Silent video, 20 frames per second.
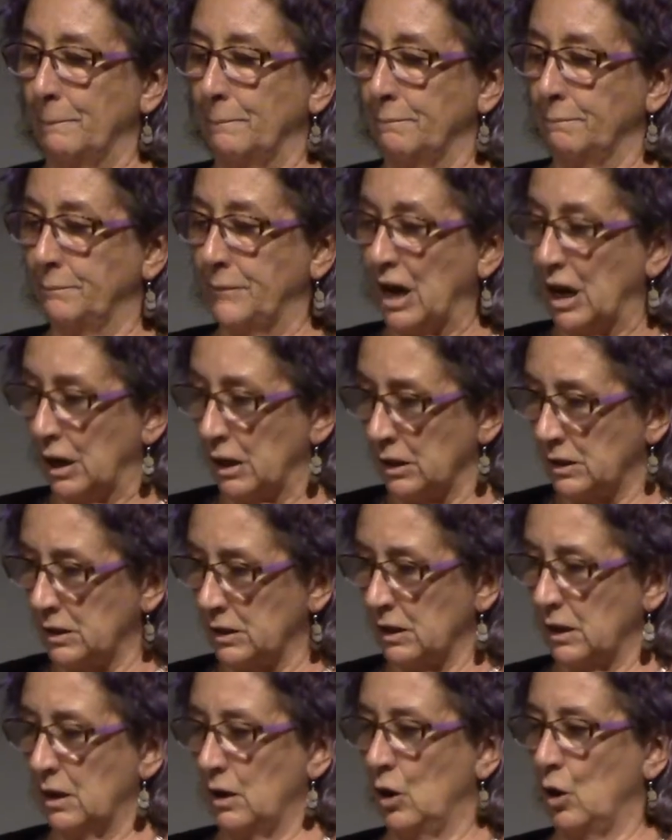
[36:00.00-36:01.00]
But
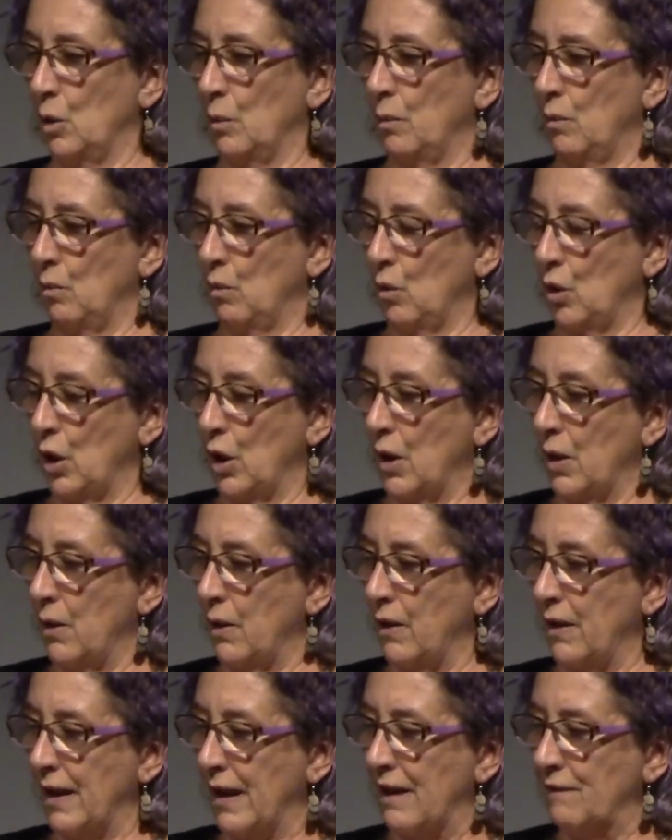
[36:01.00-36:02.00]

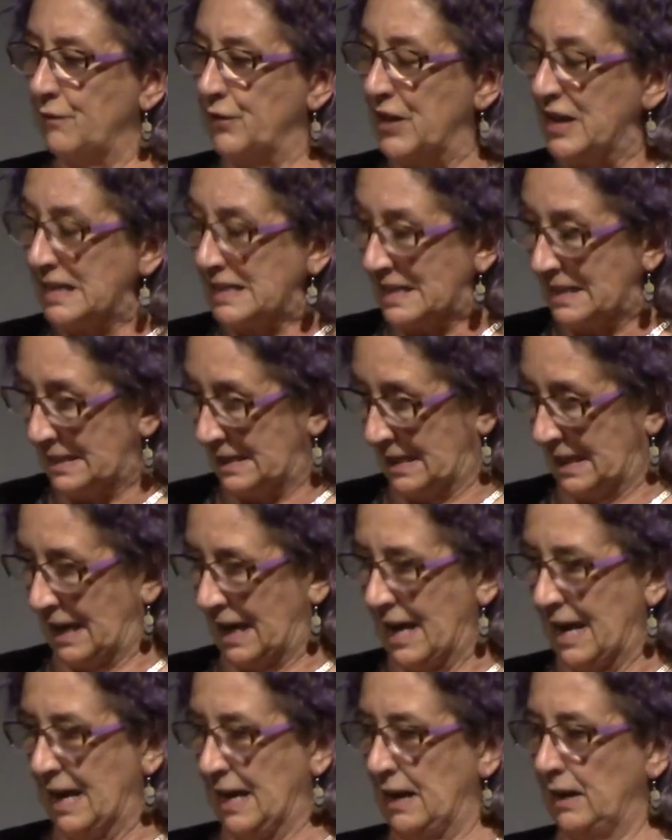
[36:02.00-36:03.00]
if this is the
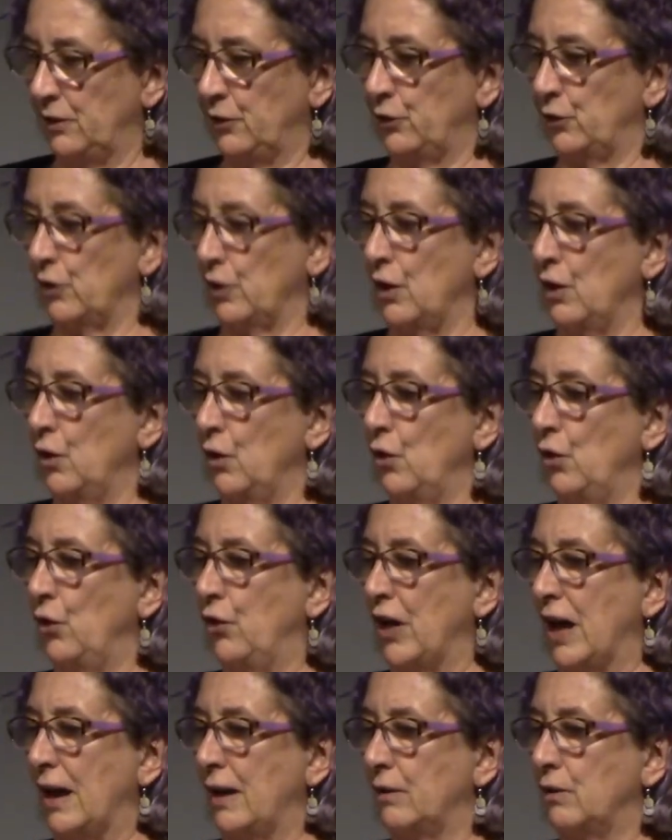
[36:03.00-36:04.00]
case,
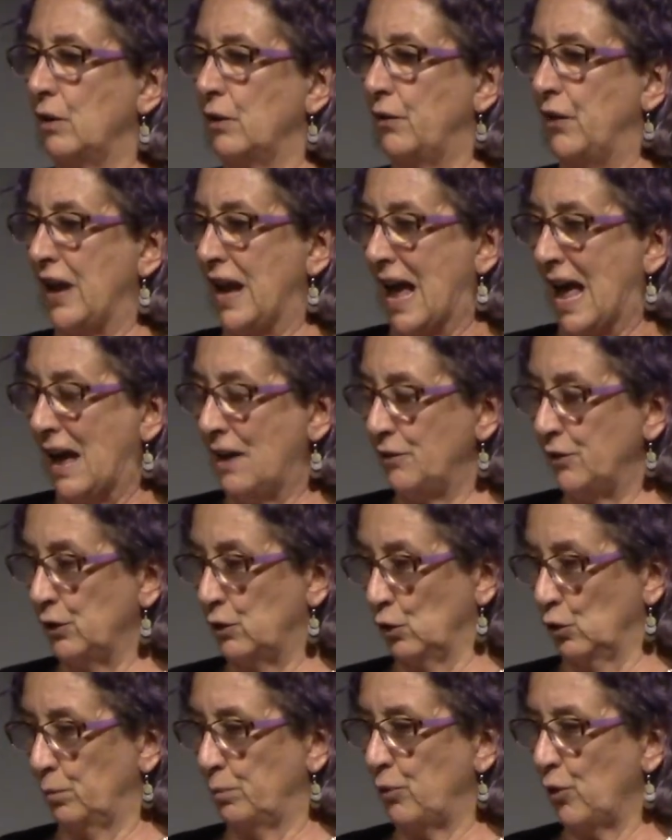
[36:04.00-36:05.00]
then the
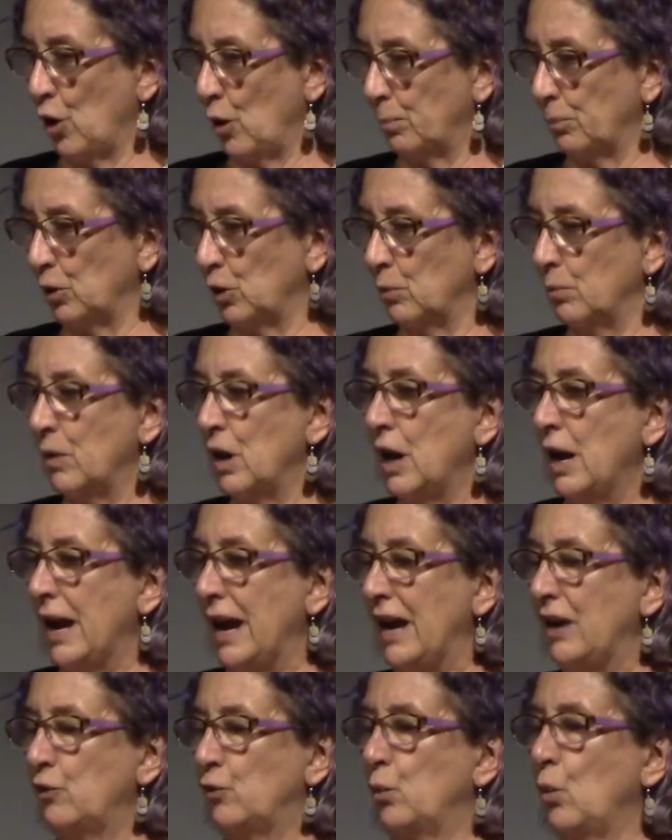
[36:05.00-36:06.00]
ethical problem
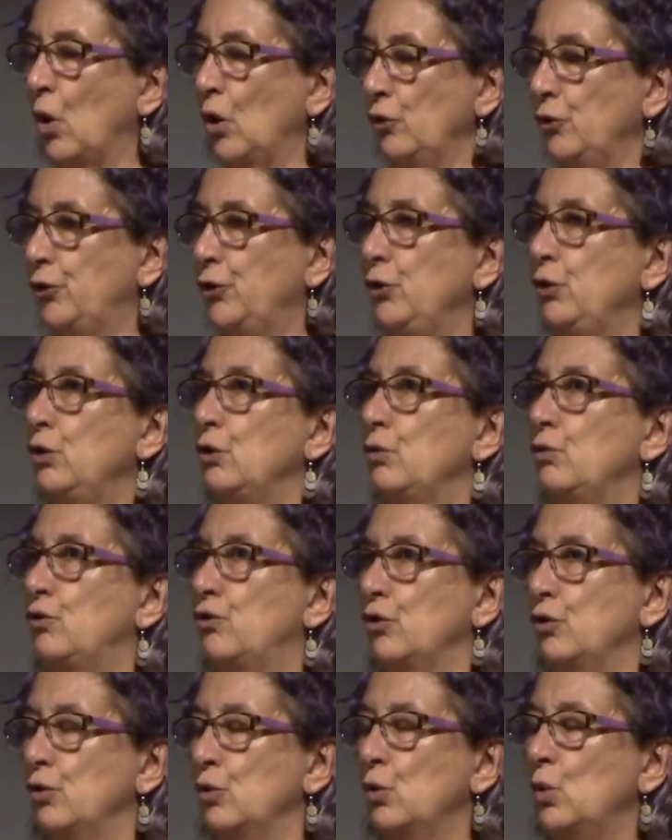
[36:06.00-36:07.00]
is what do you
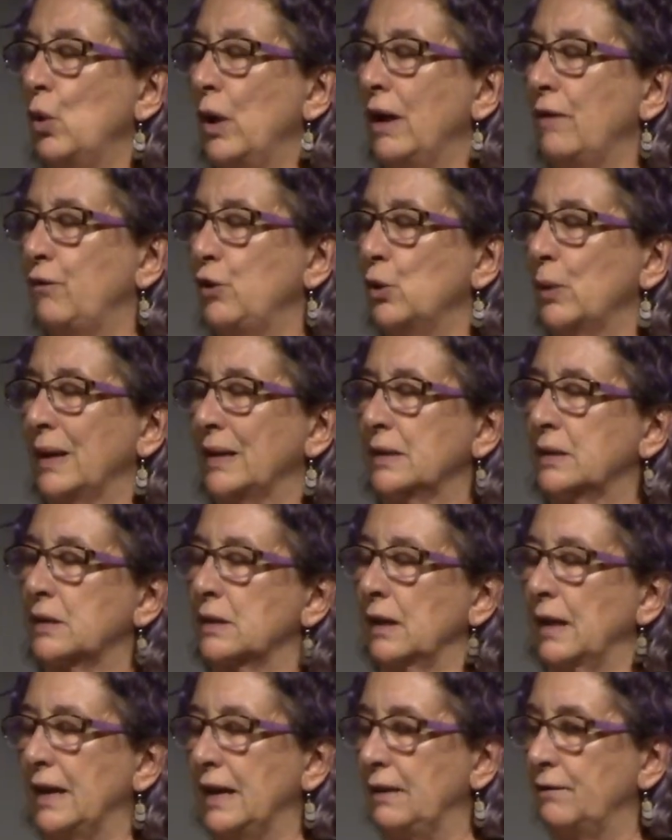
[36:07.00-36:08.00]
do if you
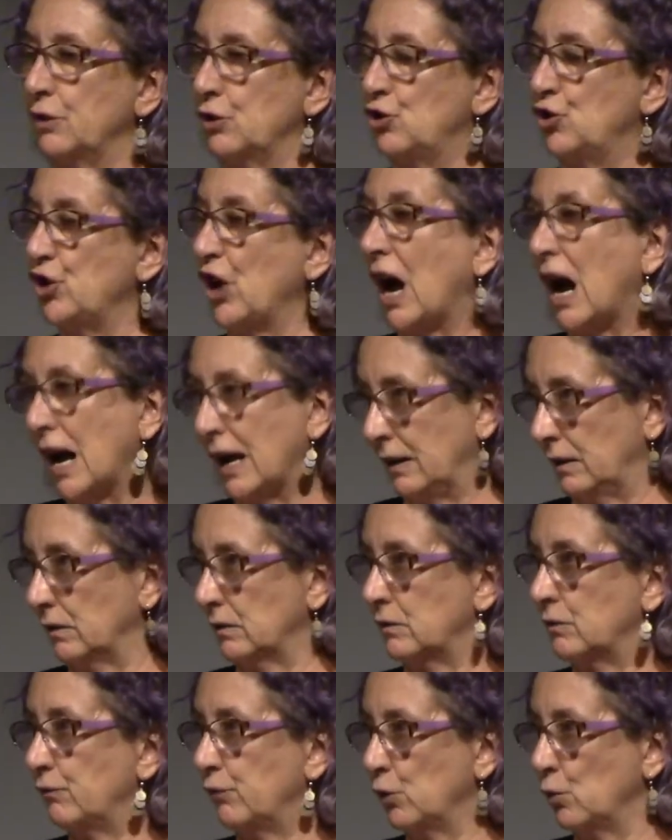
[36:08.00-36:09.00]
enslave a child
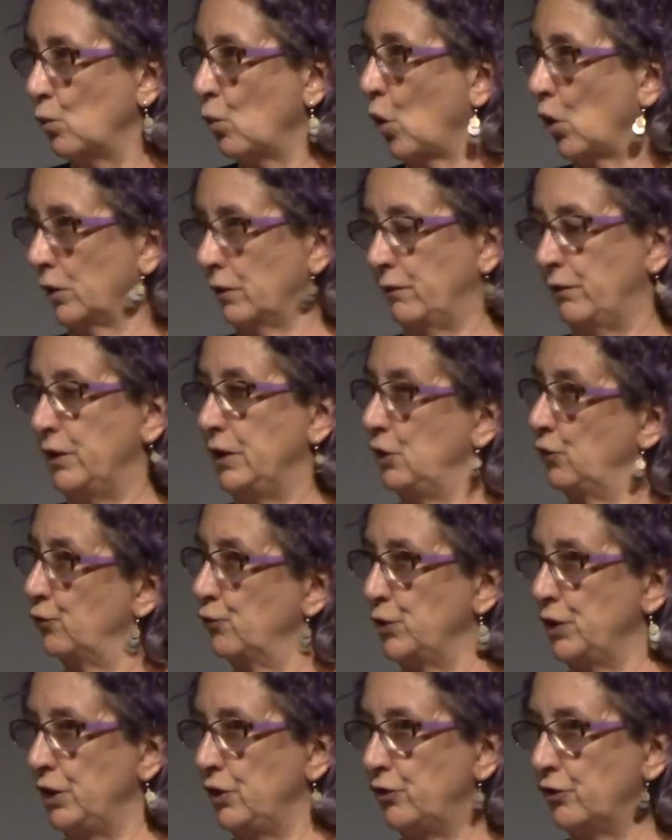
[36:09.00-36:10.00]
from one of these
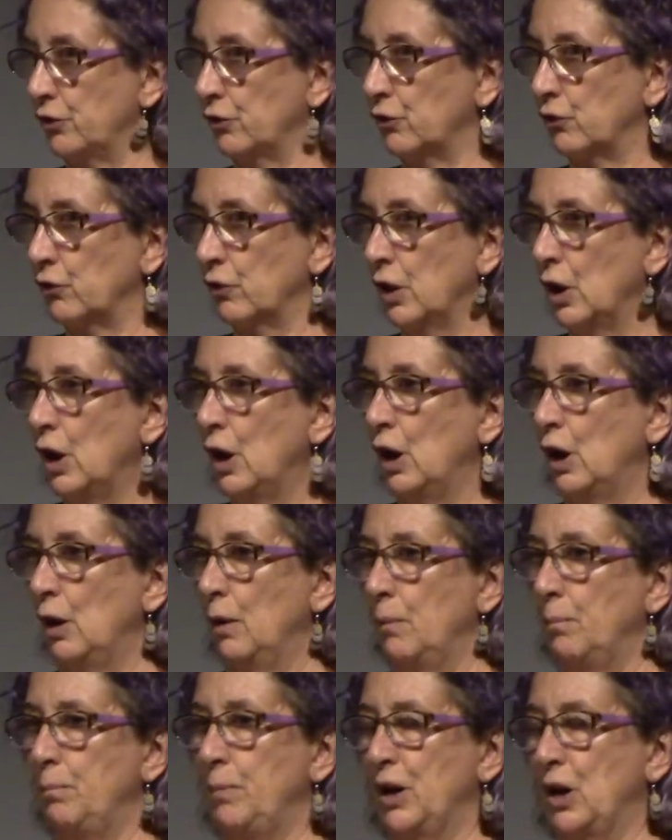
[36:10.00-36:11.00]
regions?
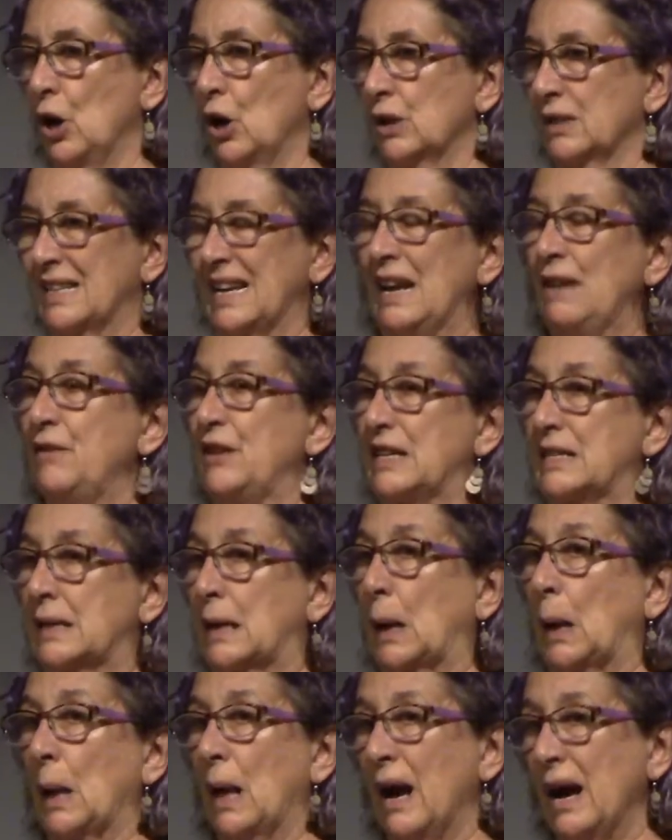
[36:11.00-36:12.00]
Because if it's
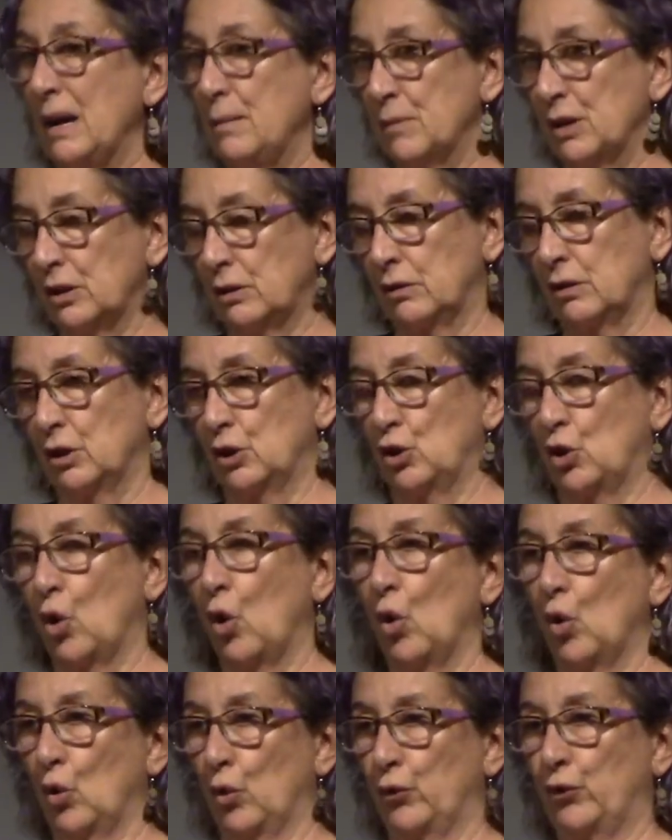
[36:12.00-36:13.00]
climate that
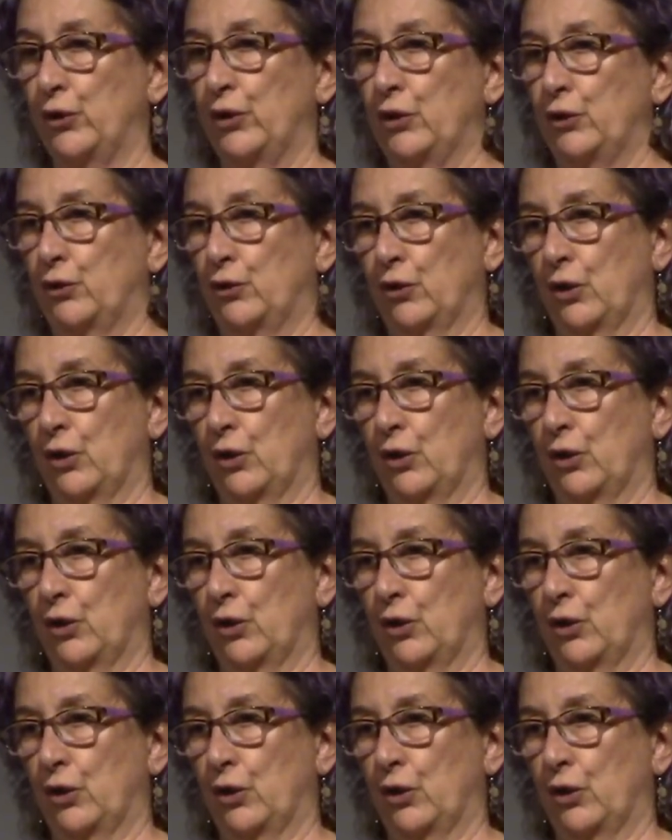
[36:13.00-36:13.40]
causes